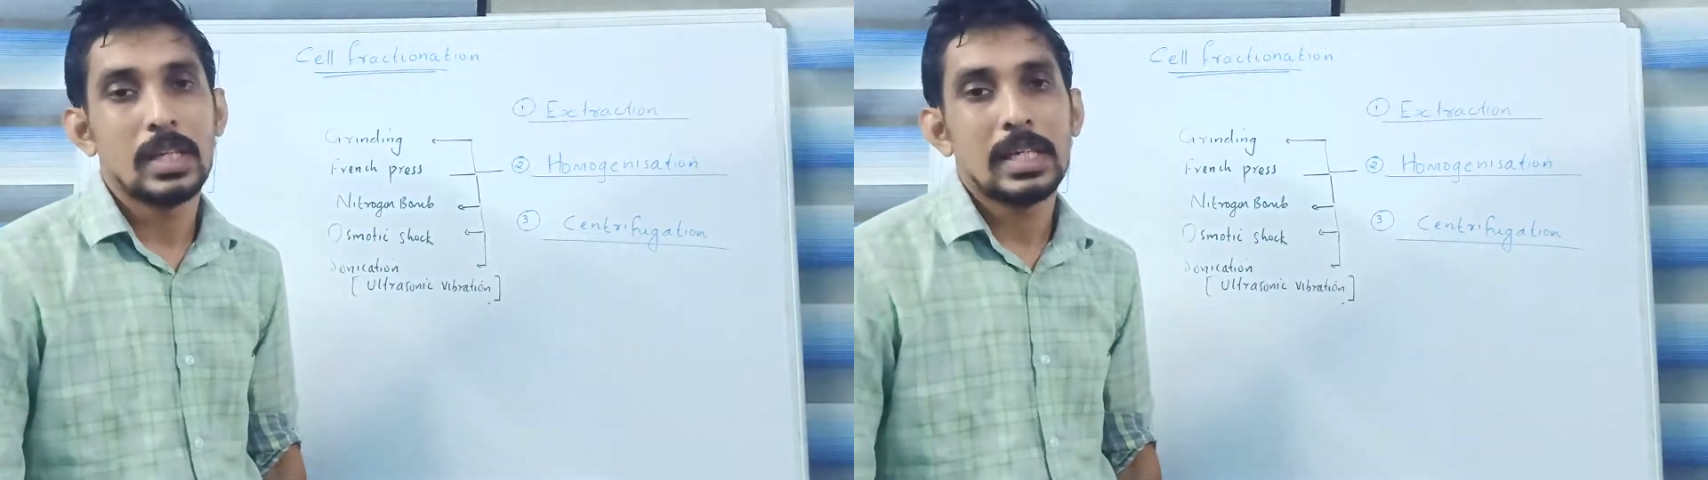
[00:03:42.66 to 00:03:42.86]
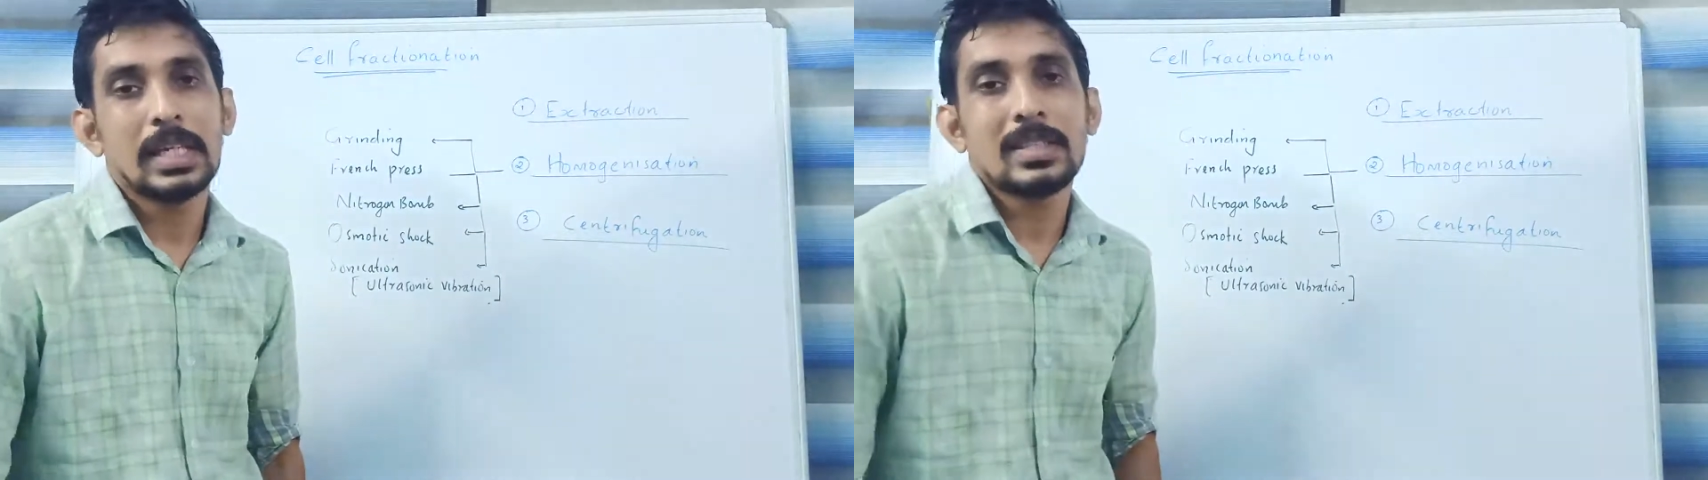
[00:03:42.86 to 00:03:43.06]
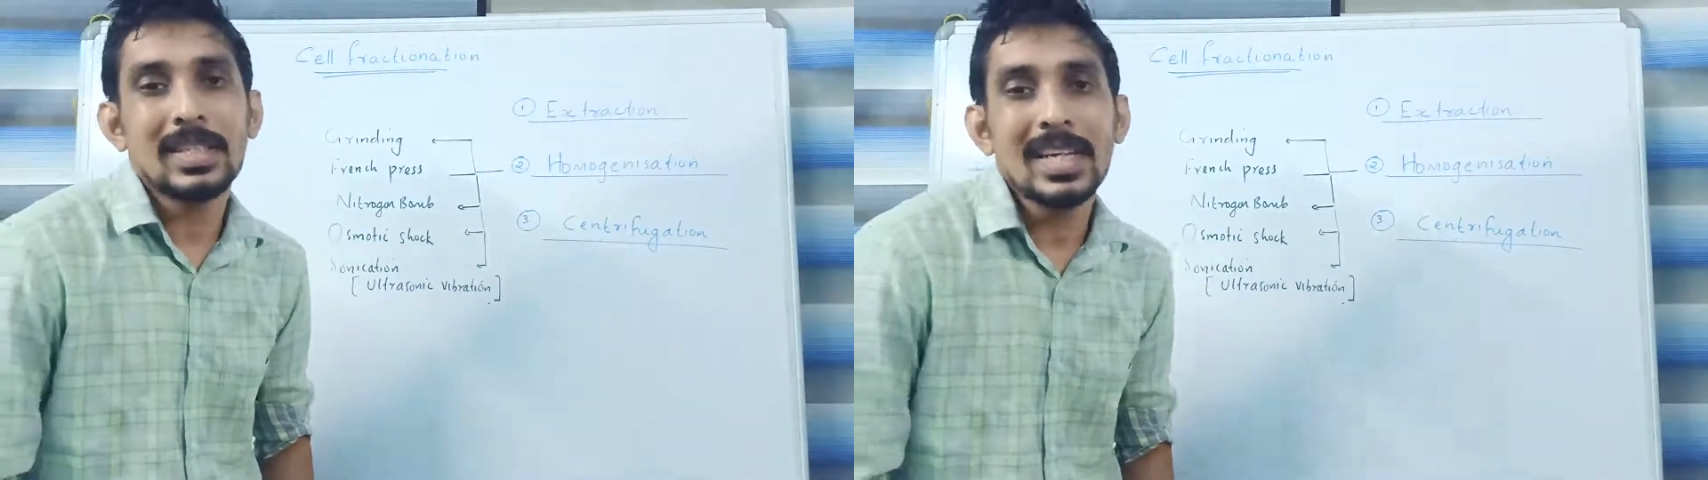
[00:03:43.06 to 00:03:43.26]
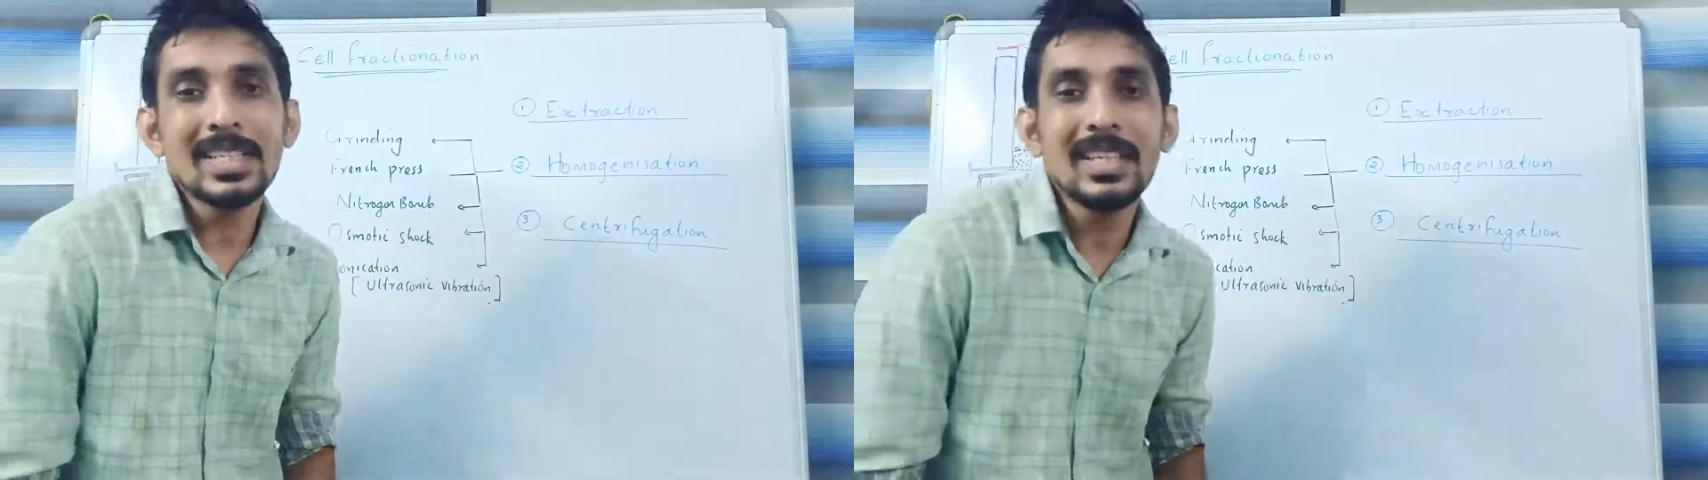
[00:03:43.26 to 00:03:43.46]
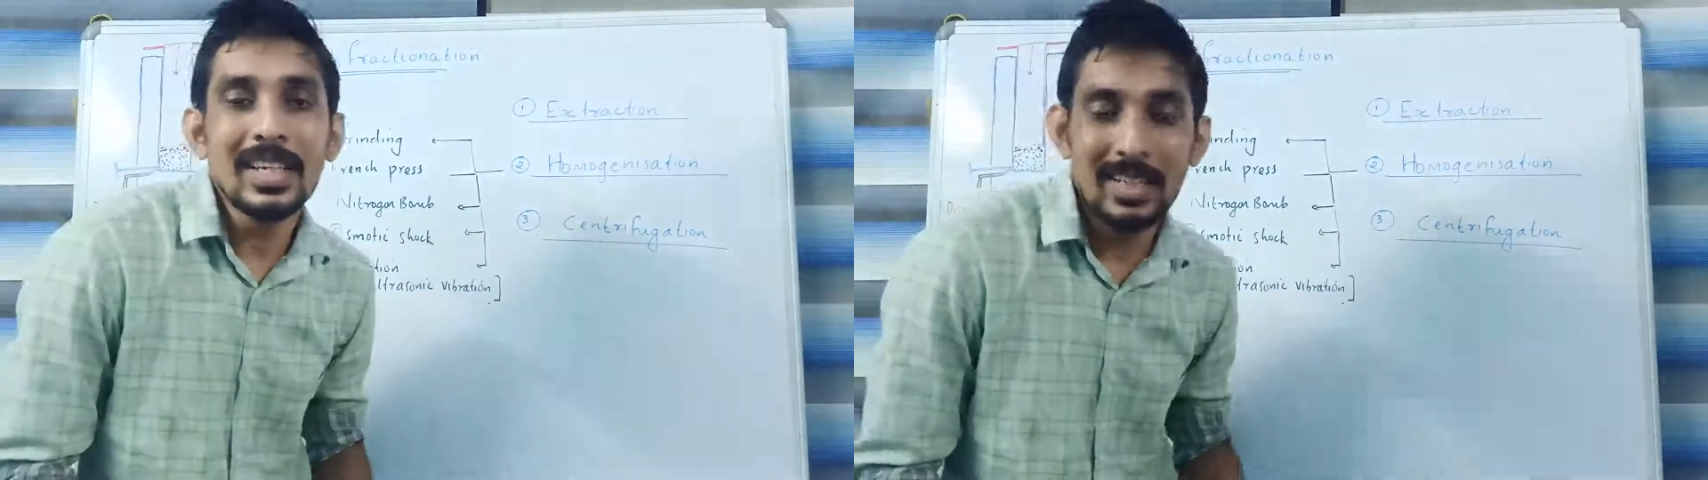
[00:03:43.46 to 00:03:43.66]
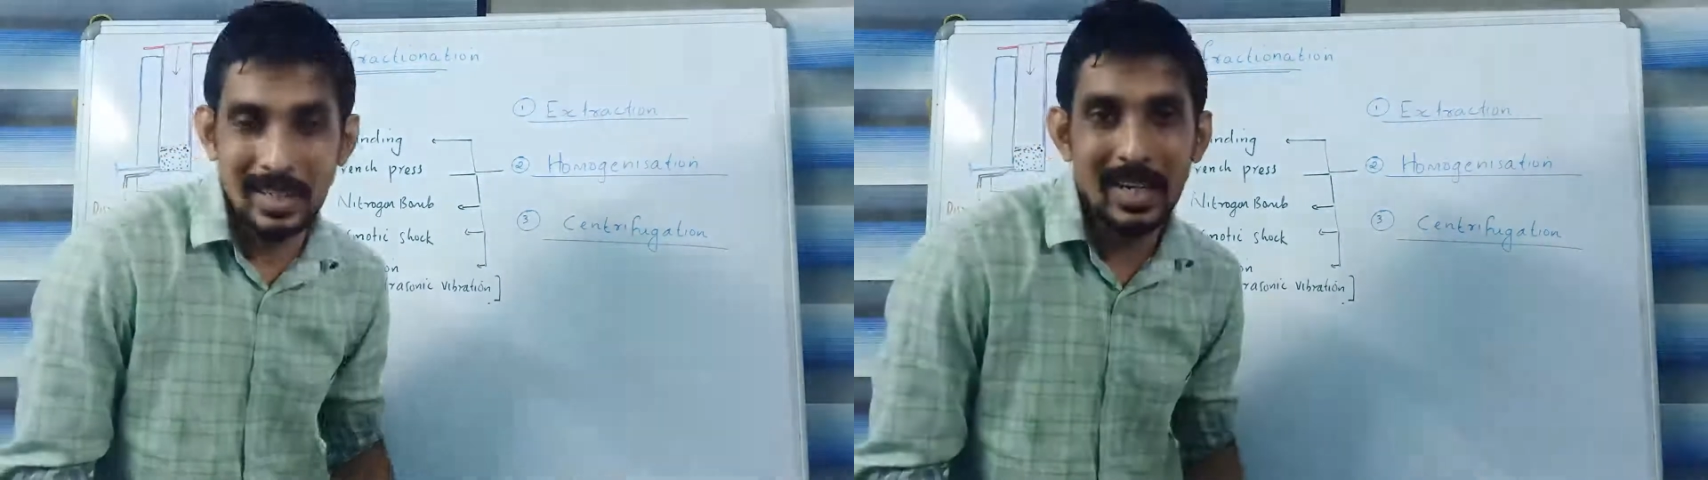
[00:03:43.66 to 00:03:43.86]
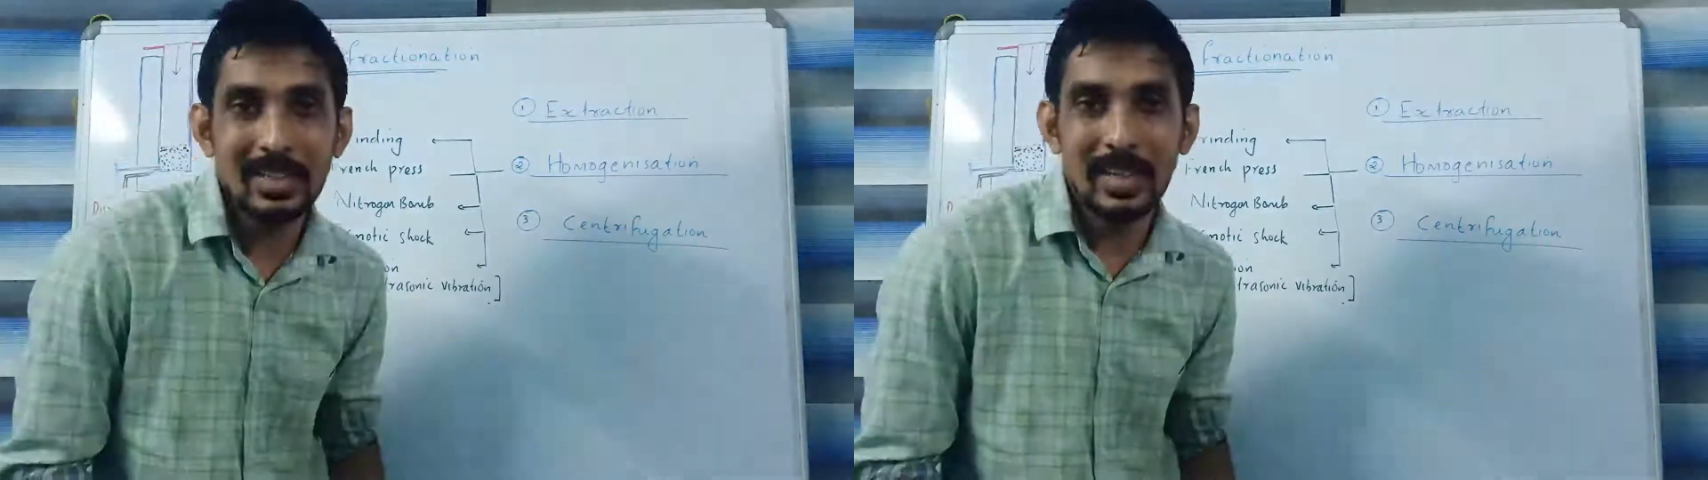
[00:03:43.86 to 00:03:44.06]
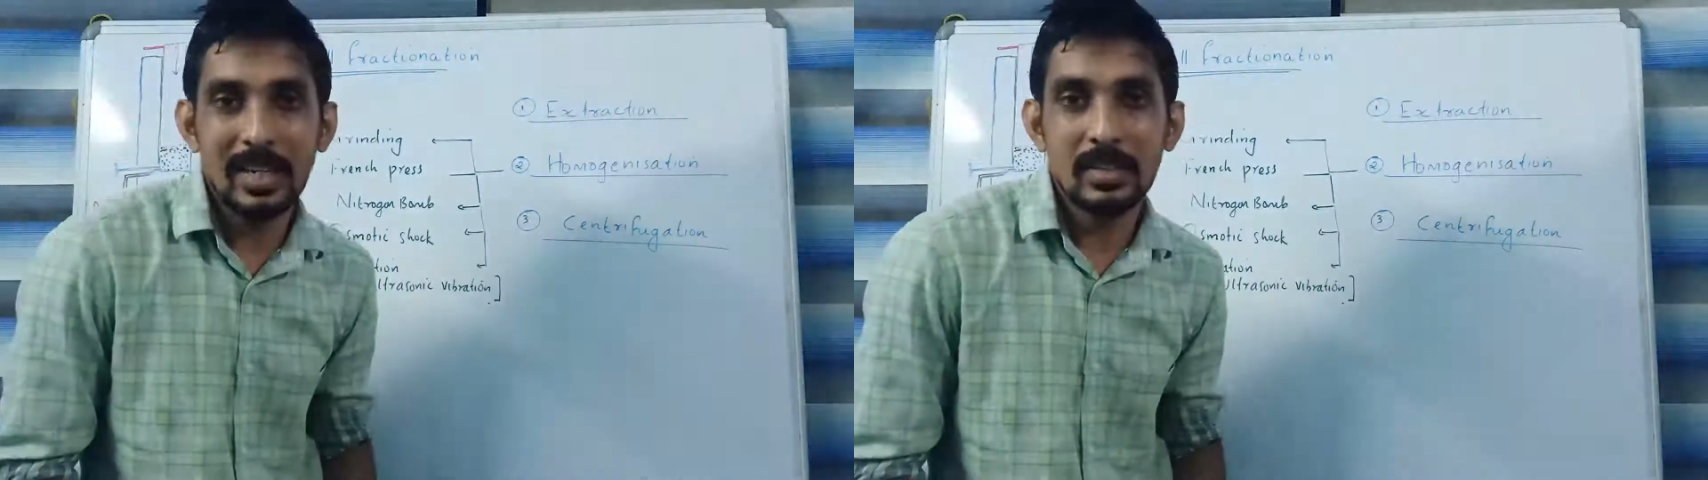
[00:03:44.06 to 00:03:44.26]
Extraction indicates
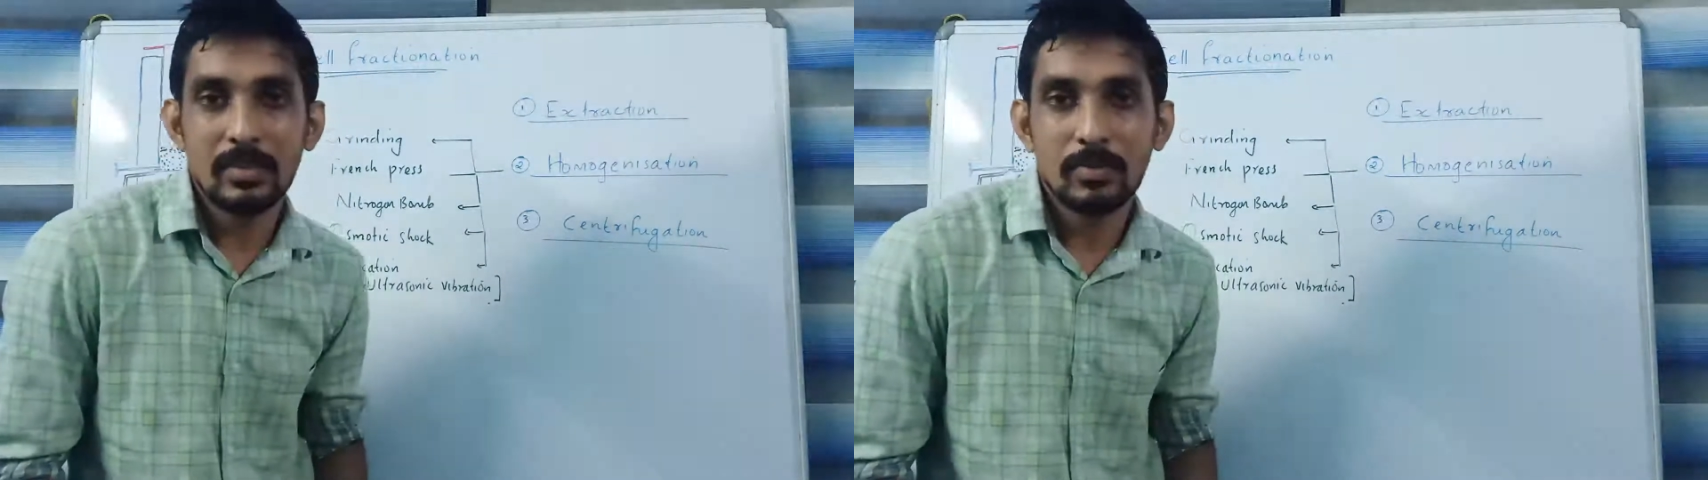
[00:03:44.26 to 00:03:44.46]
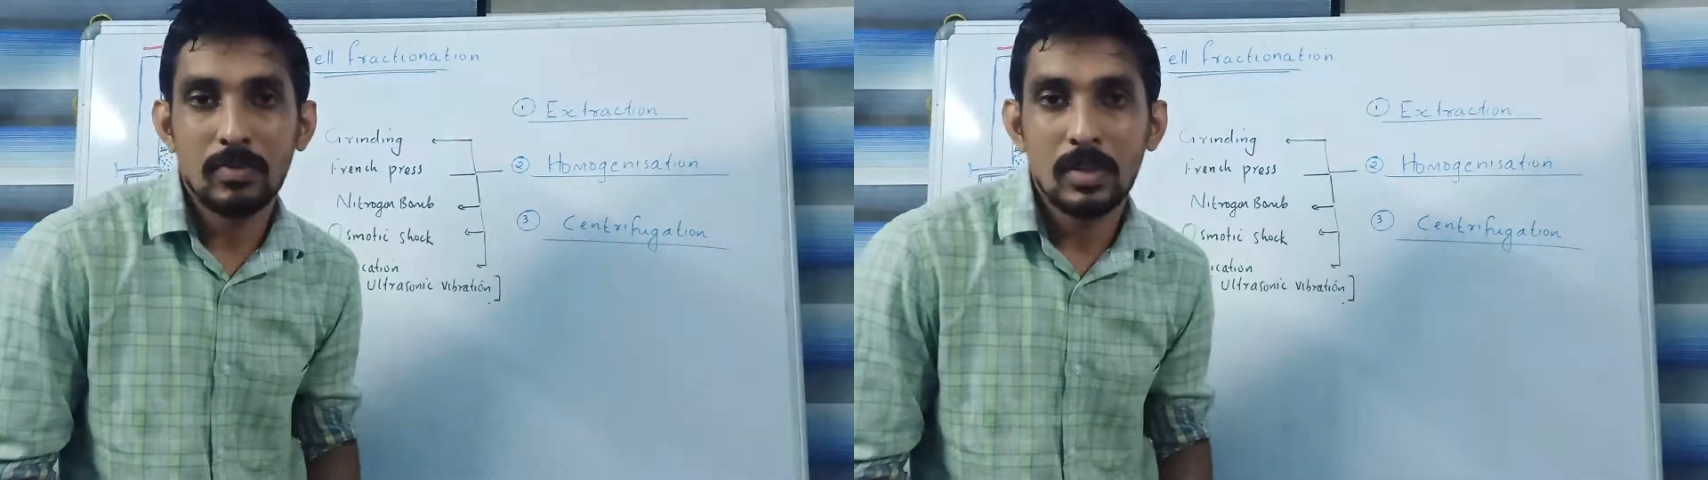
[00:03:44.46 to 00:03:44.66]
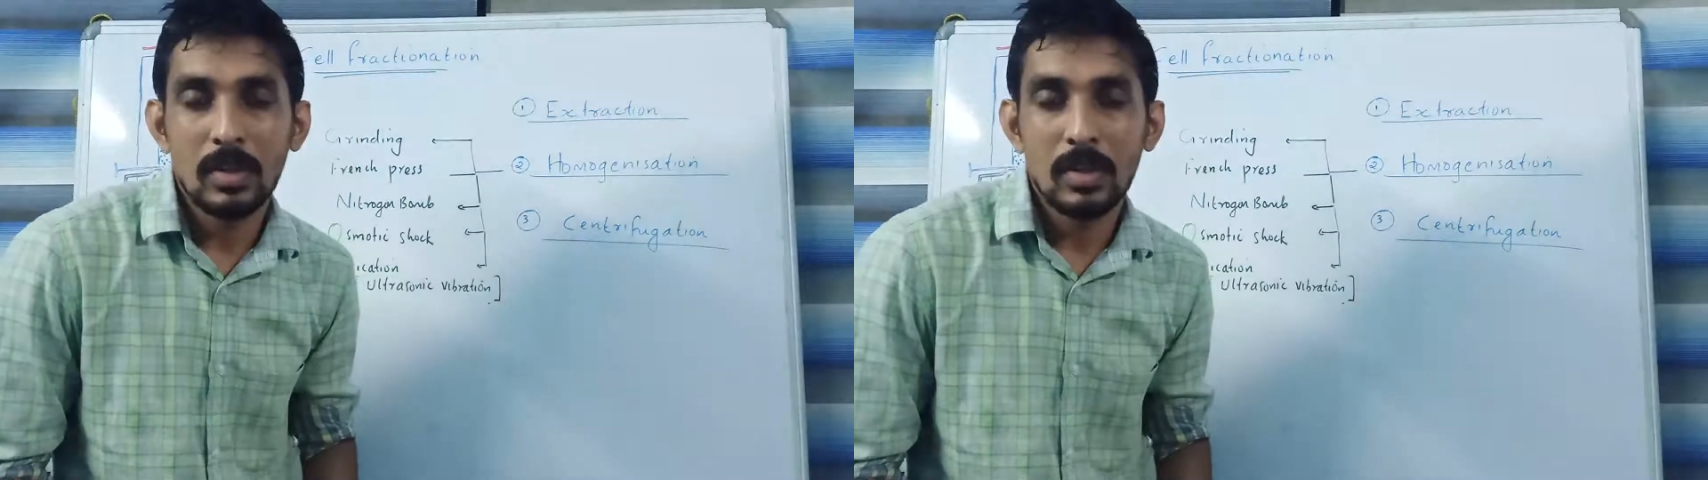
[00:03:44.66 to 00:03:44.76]
that